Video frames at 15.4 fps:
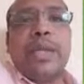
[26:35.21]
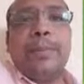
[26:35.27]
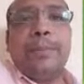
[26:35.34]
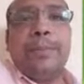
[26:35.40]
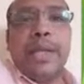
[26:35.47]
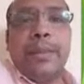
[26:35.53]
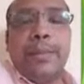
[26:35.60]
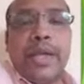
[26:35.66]

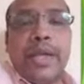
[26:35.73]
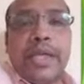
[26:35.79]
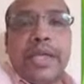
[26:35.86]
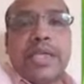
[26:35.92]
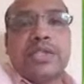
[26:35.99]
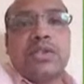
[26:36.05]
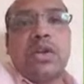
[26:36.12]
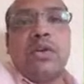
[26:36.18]

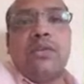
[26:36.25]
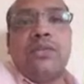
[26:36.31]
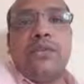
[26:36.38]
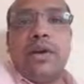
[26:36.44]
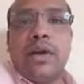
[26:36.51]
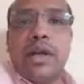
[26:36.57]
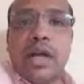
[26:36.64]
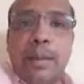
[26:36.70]
implementation
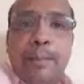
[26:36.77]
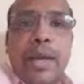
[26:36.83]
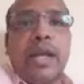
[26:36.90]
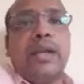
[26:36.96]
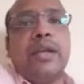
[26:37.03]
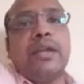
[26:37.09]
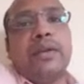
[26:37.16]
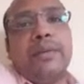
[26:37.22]
of a
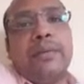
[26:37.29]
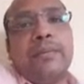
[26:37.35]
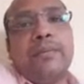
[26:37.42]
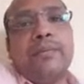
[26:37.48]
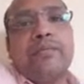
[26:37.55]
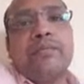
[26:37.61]
comparator.